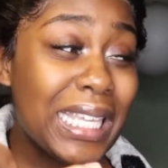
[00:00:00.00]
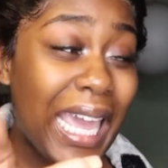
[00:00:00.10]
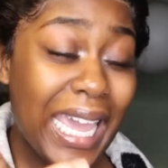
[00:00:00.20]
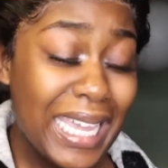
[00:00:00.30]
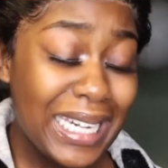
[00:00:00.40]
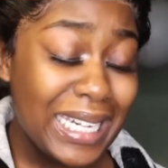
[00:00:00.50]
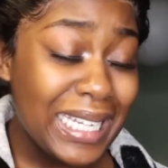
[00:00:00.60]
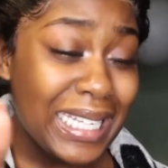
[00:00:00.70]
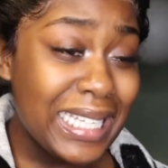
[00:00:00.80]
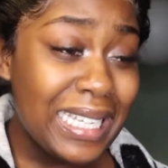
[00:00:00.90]
canned
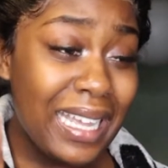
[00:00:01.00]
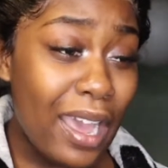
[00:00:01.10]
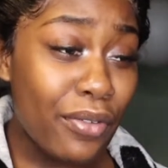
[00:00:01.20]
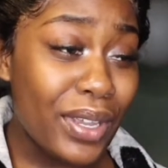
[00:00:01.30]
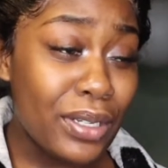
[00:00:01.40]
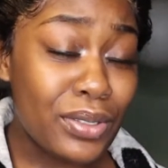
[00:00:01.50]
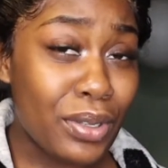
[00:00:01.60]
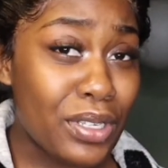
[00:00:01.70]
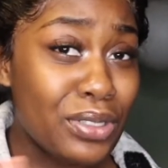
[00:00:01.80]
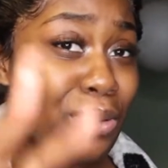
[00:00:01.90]
Alfredo
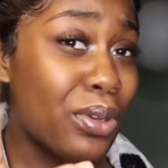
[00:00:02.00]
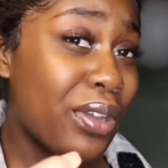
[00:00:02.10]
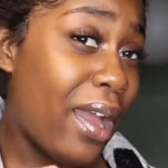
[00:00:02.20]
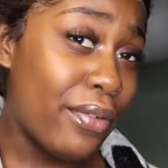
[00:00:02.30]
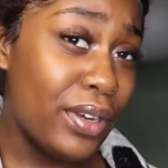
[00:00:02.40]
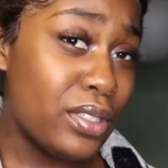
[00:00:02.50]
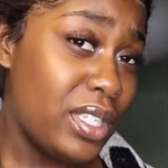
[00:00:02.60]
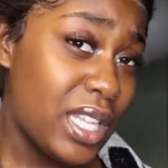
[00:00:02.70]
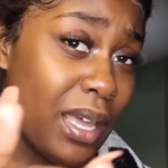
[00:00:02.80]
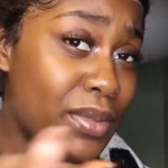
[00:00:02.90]
sauce or Alfredo
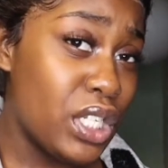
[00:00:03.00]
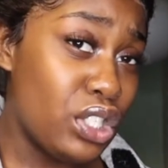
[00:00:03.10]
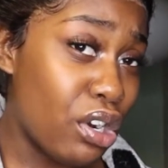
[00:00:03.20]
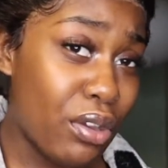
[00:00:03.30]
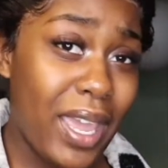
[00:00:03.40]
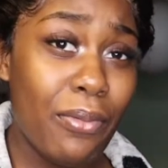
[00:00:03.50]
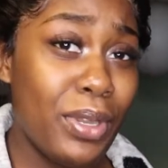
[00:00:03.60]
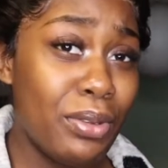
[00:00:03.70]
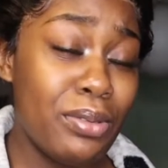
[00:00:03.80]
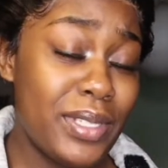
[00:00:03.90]
sauce that comes in a jar, okay? We
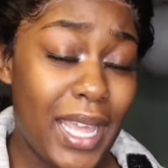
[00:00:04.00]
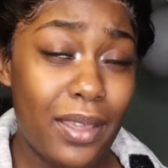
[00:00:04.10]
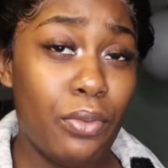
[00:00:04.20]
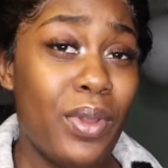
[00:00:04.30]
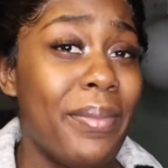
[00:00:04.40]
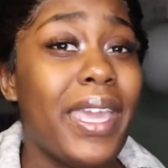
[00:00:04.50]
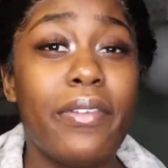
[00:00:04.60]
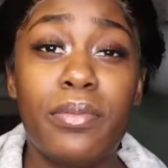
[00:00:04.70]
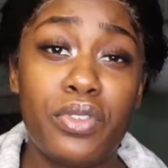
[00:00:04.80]
don't use that. We make it from